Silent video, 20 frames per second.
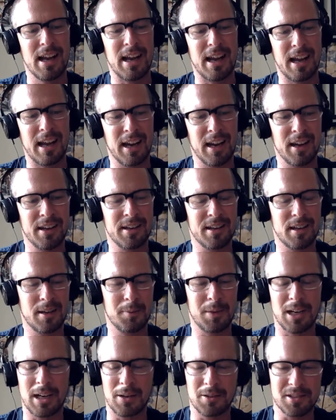And
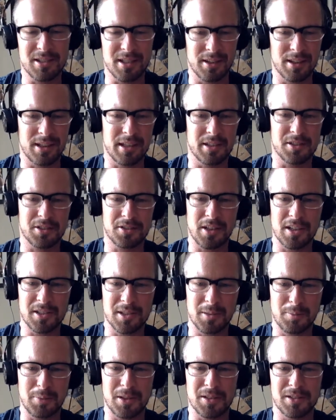I was in the
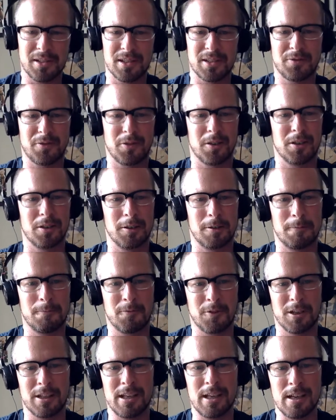construction business for
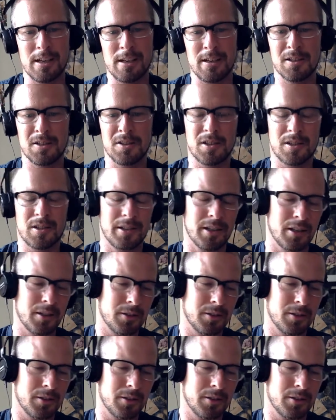years,